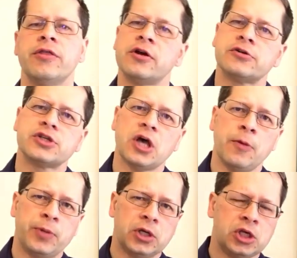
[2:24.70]
There's
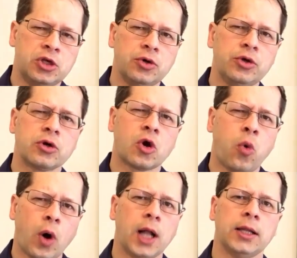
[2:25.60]
a peculiar
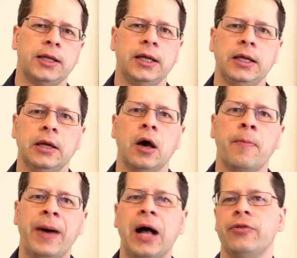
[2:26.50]
quality
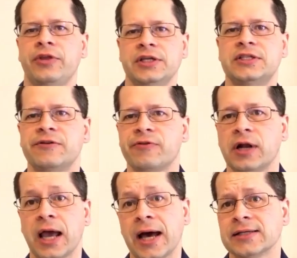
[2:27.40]
about these
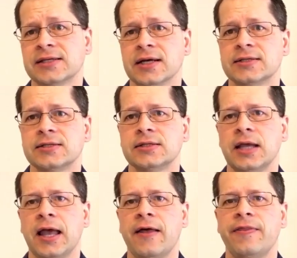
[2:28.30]
different assets,
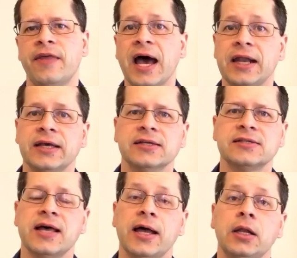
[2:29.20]
and that
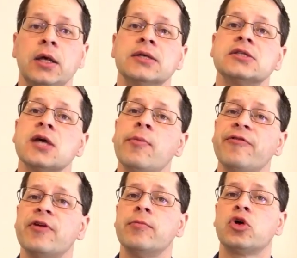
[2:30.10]
is that some
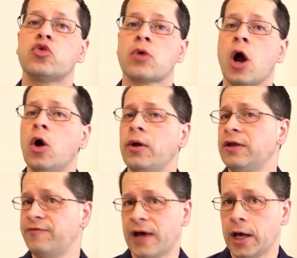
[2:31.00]
of them grow
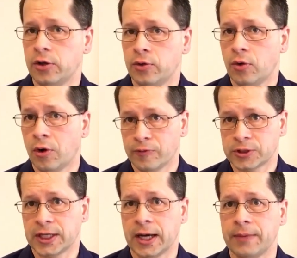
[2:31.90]
in value over
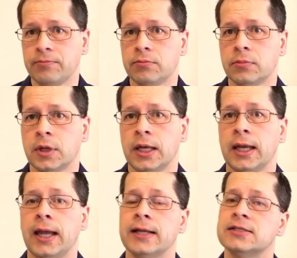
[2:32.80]
time,
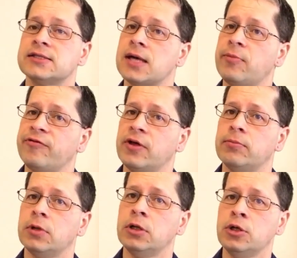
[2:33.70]
and some of
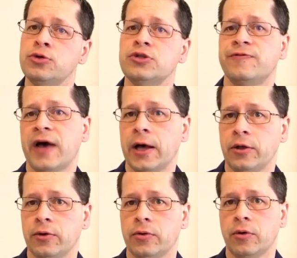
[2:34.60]
them lose
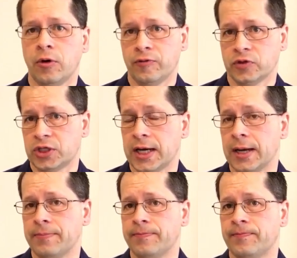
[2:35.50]
value over time.